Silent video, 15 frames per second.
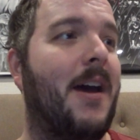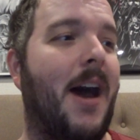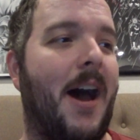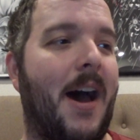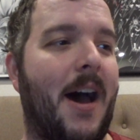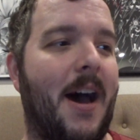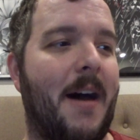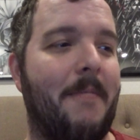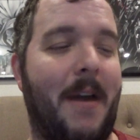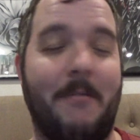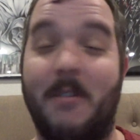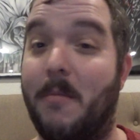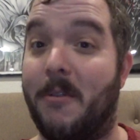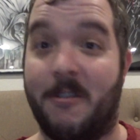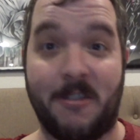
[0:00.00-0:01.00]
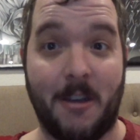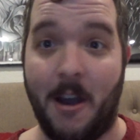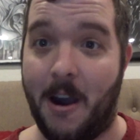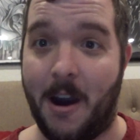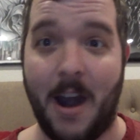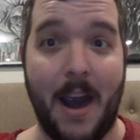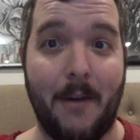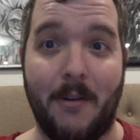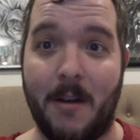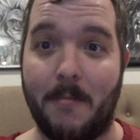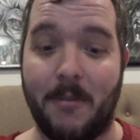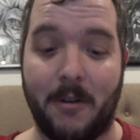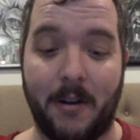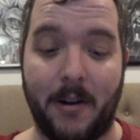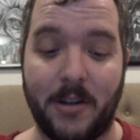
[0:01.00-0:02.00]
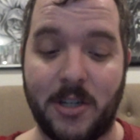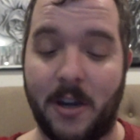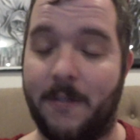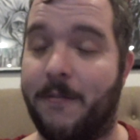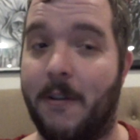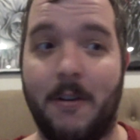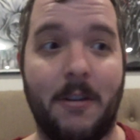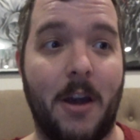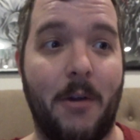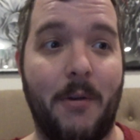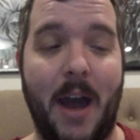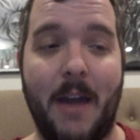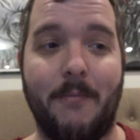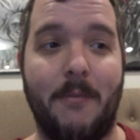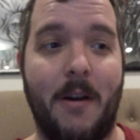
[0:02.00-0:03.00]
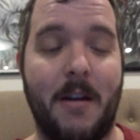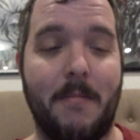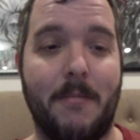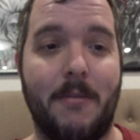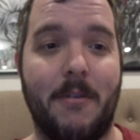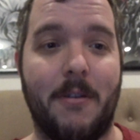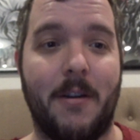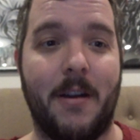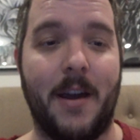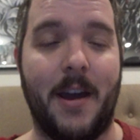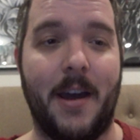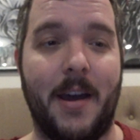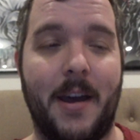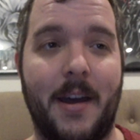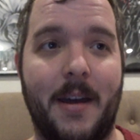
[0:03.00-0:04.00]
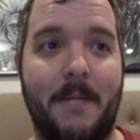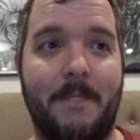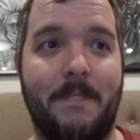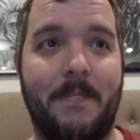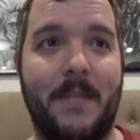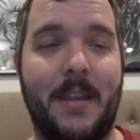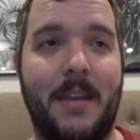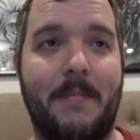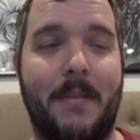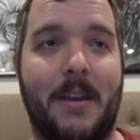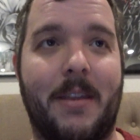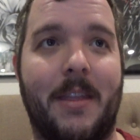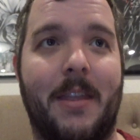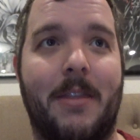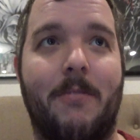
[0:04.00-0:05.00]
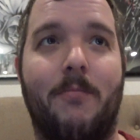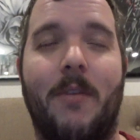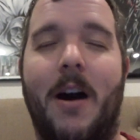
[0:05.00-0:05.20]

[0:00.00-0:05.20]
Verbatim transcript: Um, I want more Scar. I want more Judge Frollo. I want more. Um, like oh, the